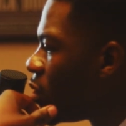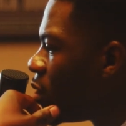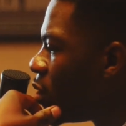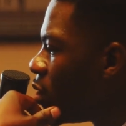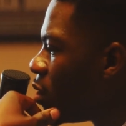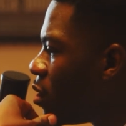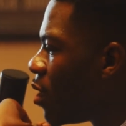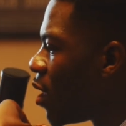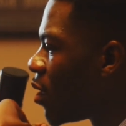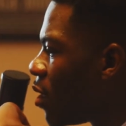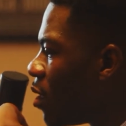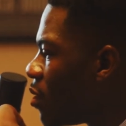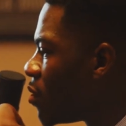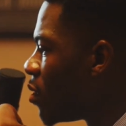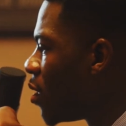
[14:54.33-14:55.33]
to, I
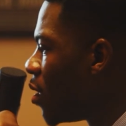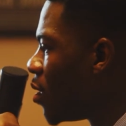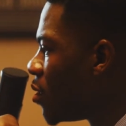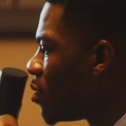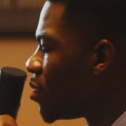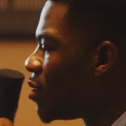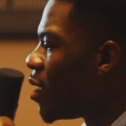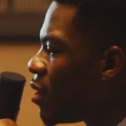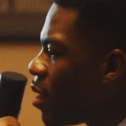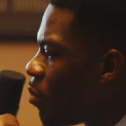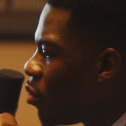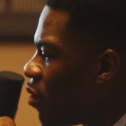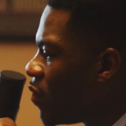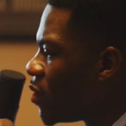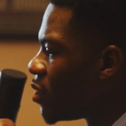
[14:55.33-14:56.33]
guess, to set that
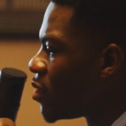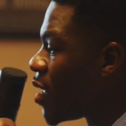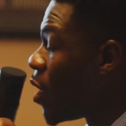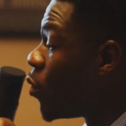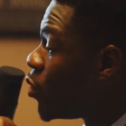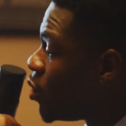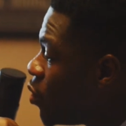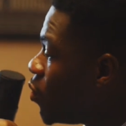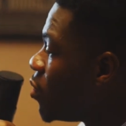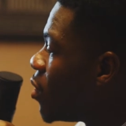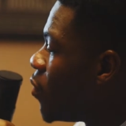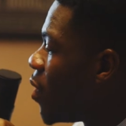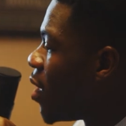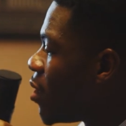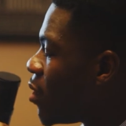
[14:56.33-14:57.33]
privilege aside, or use
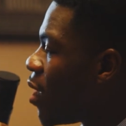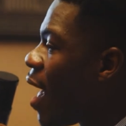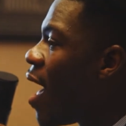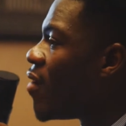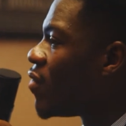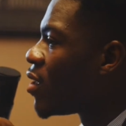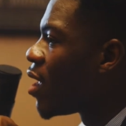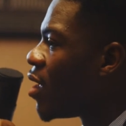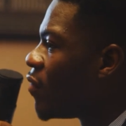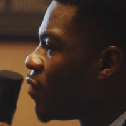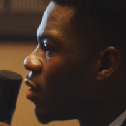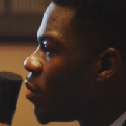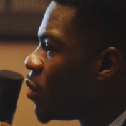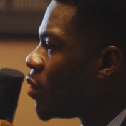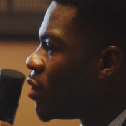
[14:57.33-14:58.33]
it rather, to advocate for
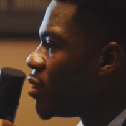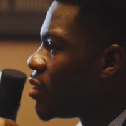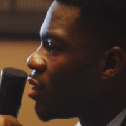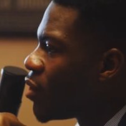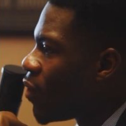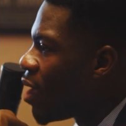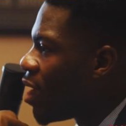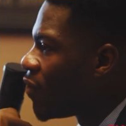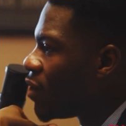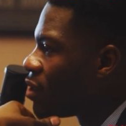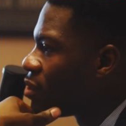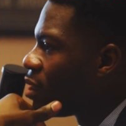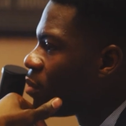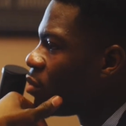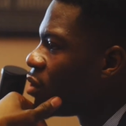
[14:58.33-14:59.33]
communities that don't have that
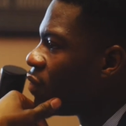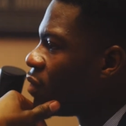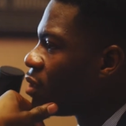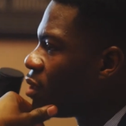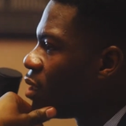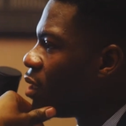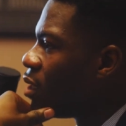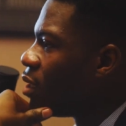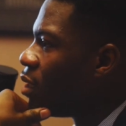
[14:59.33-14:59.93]
same privilege thing?